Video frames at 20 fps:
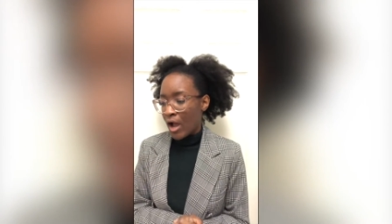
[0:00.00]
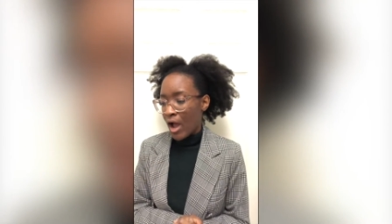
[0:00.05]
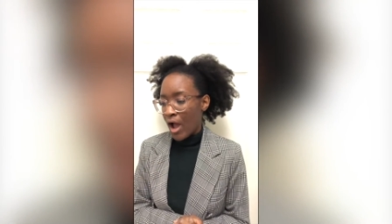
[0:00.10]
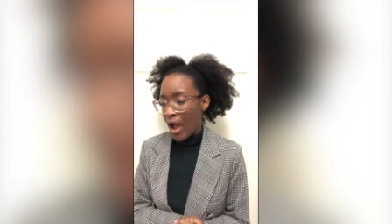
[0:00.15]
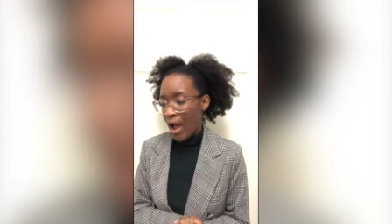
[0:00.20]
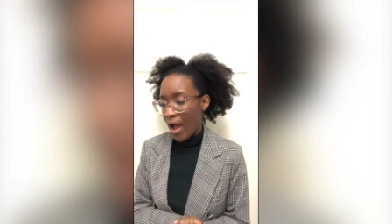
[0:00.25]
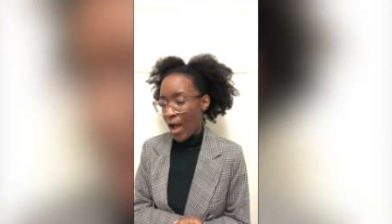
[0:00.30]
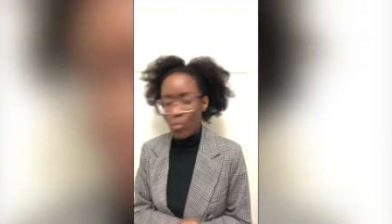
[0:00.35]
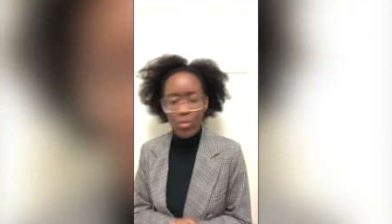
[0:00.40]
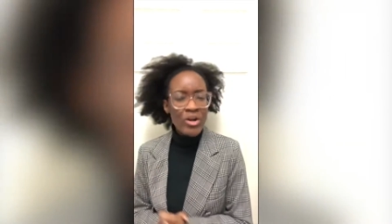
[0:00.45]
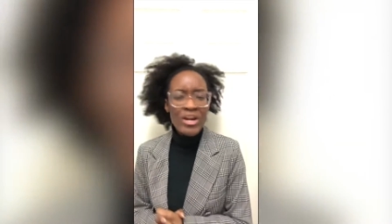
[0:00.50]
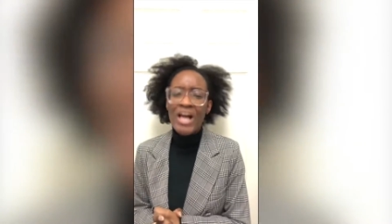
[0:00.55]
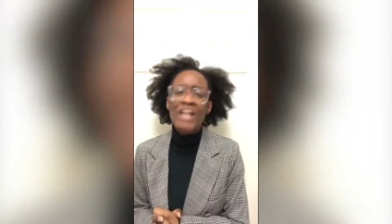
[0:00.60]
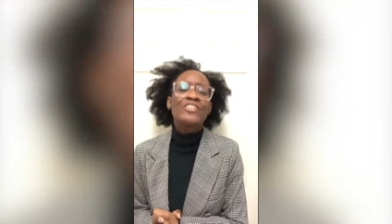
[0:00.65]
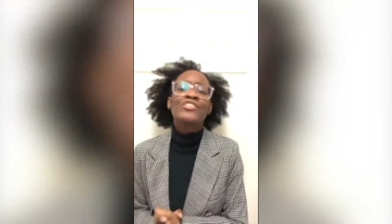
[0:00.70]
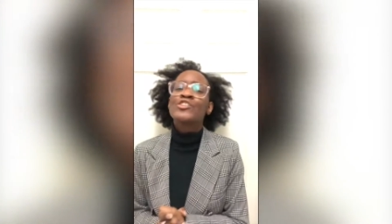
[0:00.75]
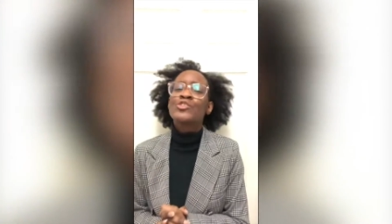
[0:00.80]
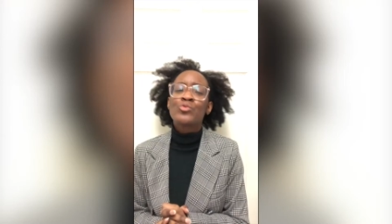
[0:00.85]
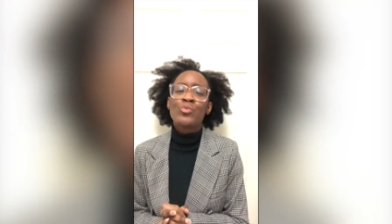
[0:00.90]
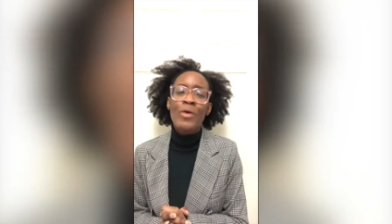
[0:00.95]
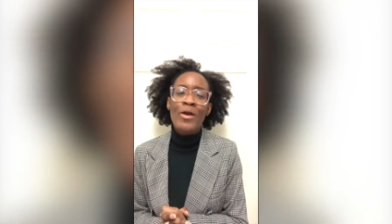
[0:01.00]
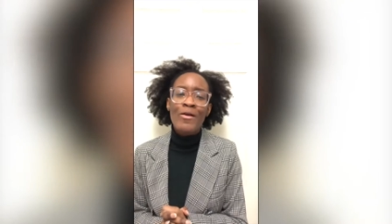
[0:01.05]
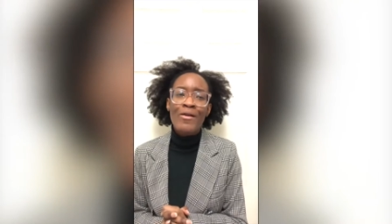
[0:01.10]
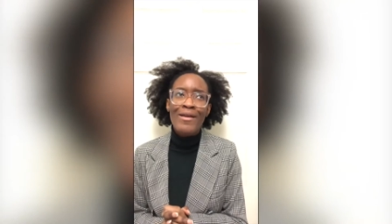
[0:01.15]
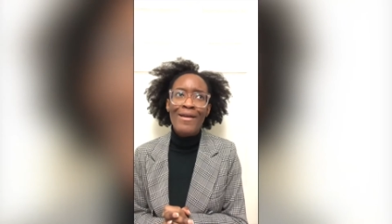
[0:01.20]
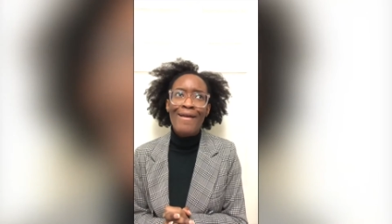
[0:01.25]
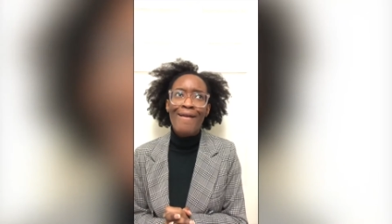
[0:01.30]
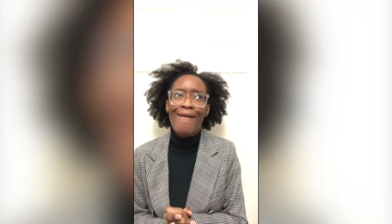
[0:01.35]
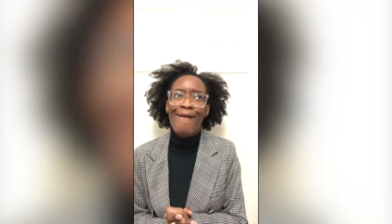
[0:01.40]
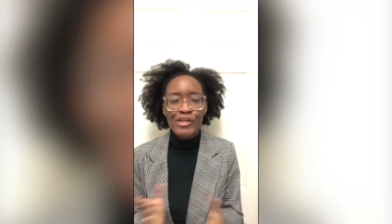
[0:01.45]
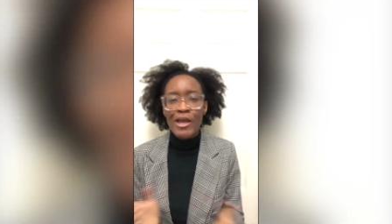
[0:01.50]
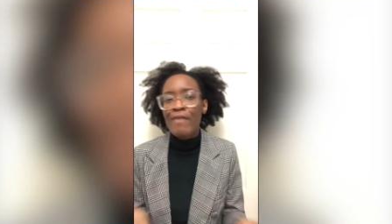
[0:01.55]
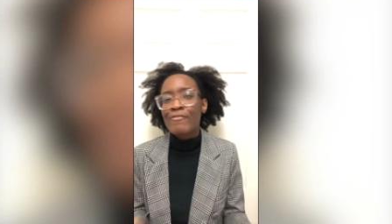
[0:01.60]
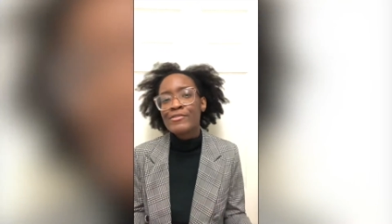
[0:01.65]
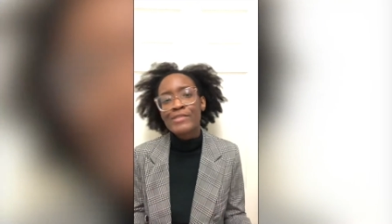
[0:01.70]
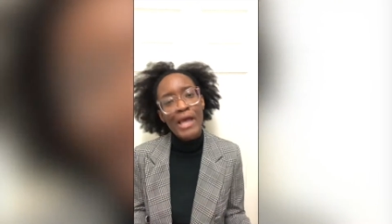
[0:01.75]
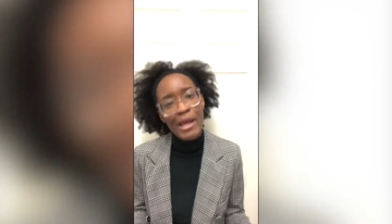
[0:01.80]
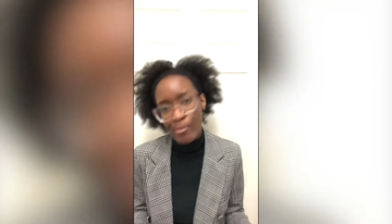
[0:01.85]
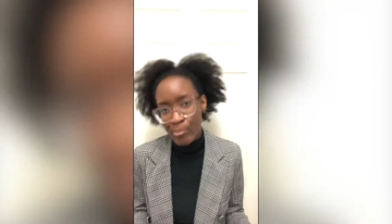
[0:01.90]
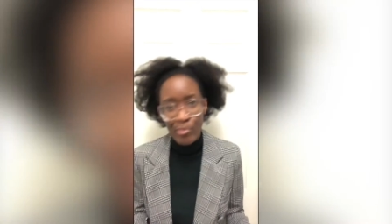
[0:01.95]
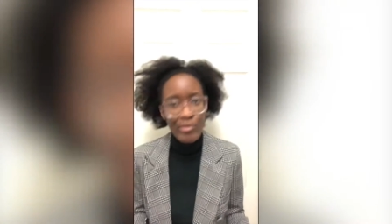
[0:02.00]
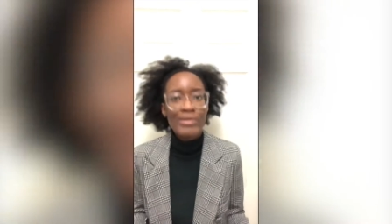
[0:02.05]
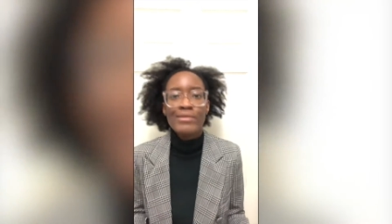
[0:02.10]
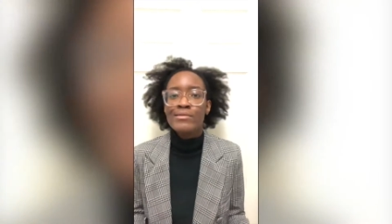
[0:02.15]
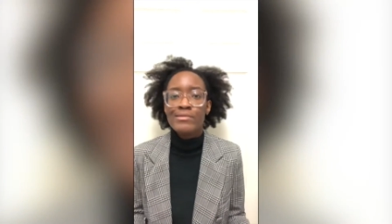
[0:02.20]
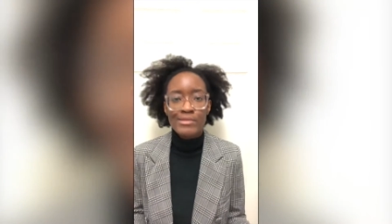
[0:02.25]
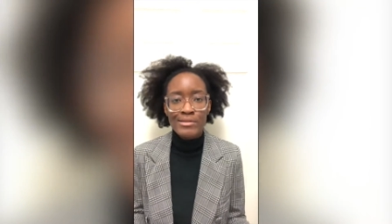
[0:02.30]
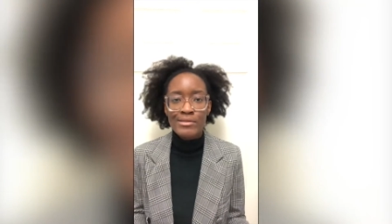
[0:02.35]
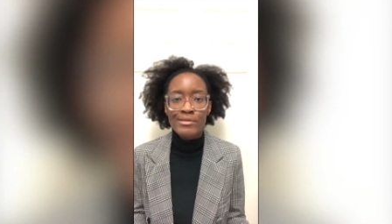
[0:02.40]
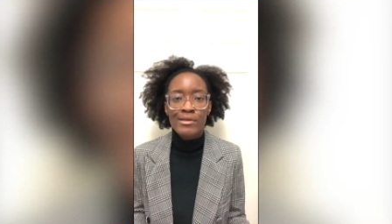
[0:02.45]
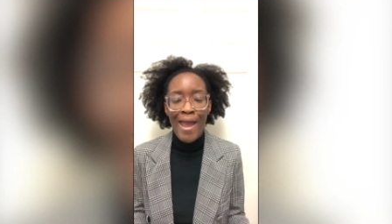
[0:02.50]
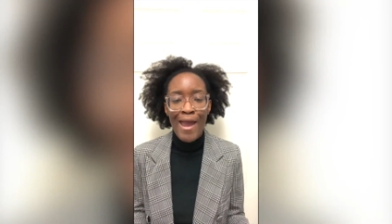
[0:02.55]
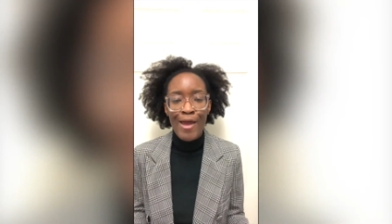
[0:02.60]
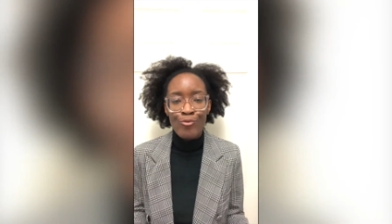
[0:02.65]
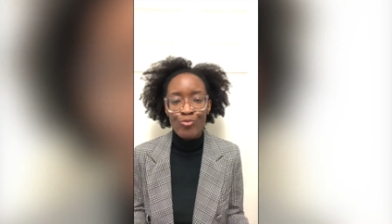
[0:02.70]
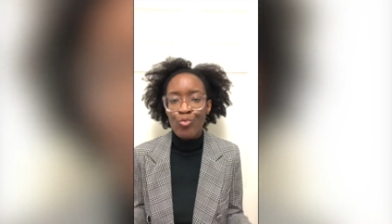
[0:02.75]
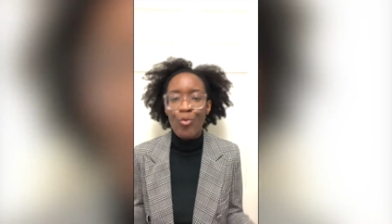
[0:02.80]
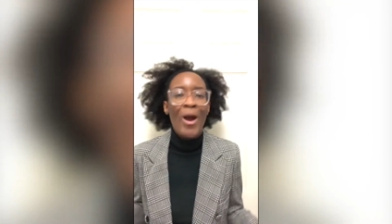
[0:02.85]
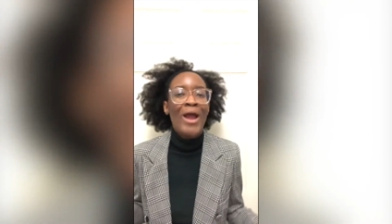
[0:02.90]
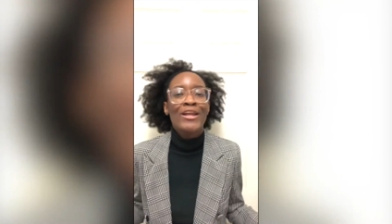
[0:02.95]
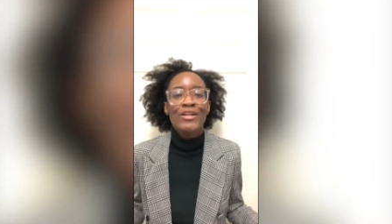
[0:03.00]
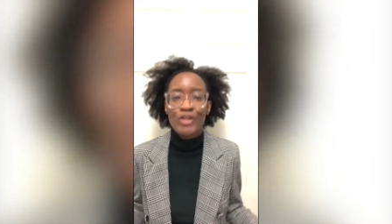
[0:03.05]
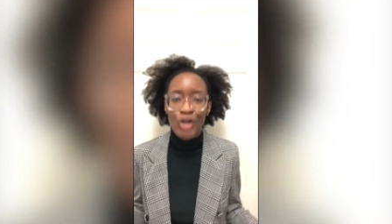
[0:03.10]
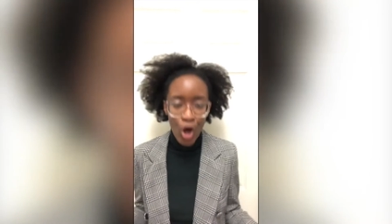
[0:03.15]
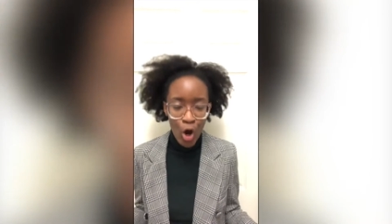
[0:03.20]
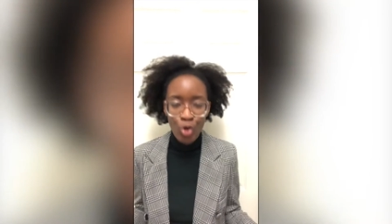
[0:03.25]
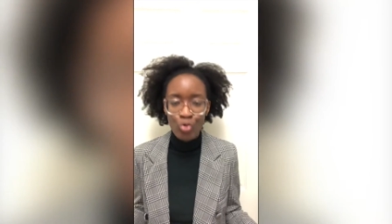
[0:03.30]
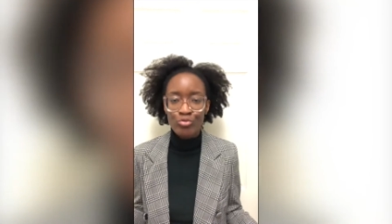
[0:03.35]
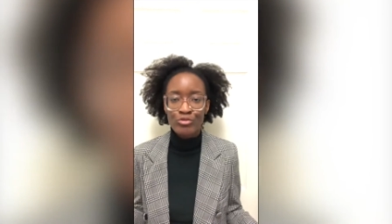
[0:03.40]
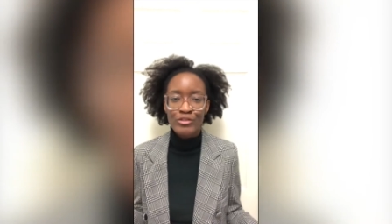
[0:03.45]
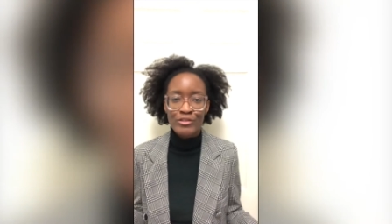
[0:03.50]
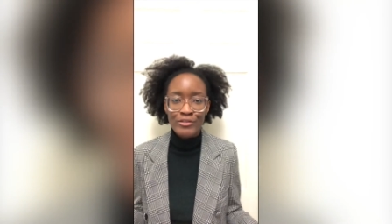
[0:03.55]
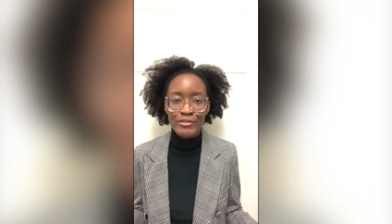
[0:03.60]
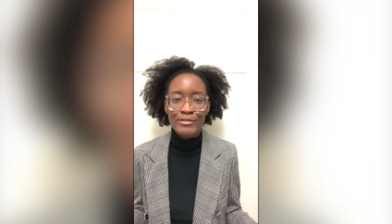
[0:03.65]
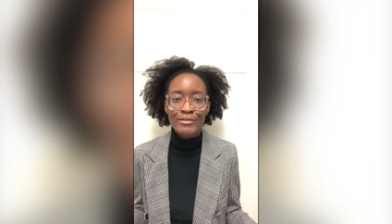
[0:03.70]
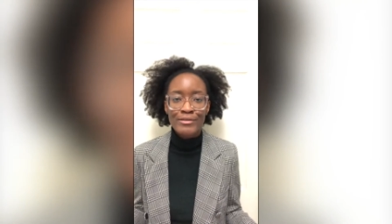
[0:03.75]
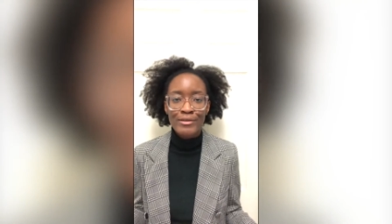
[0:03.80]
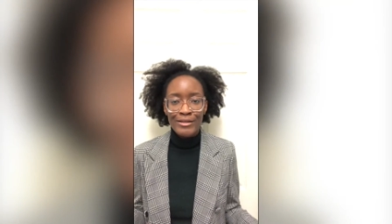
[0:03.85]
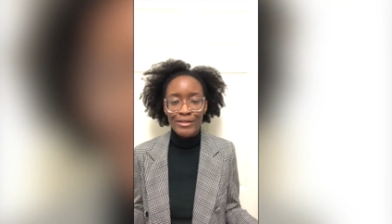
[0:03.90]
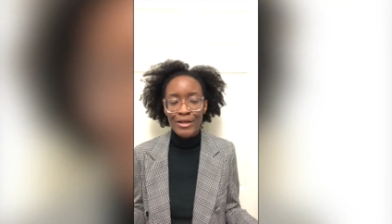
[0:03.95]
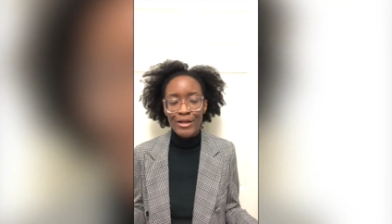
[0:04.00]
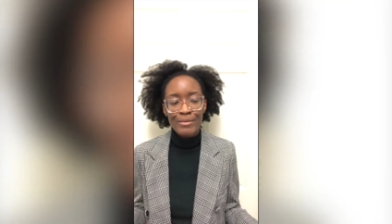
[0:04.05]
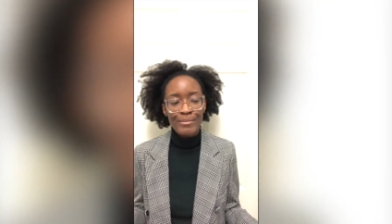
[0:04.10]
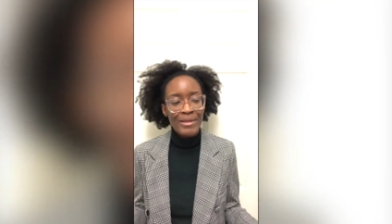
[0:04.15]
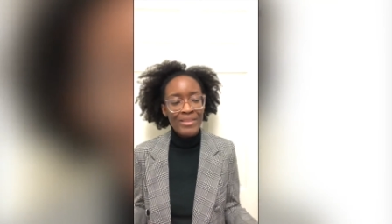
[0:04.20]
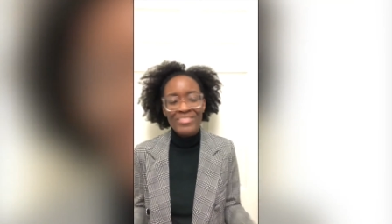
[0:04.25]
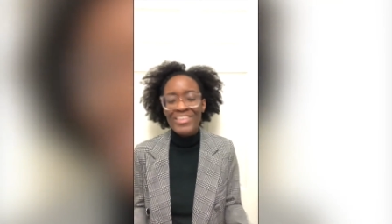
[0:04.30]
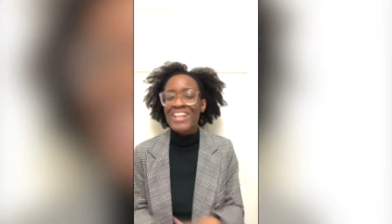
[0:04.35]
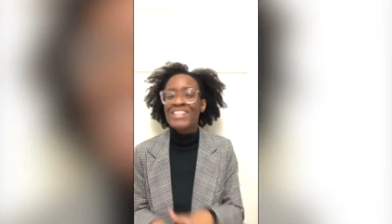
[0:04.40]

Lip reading: We're not just wearing chef's aprons and white coats, you know what I mean?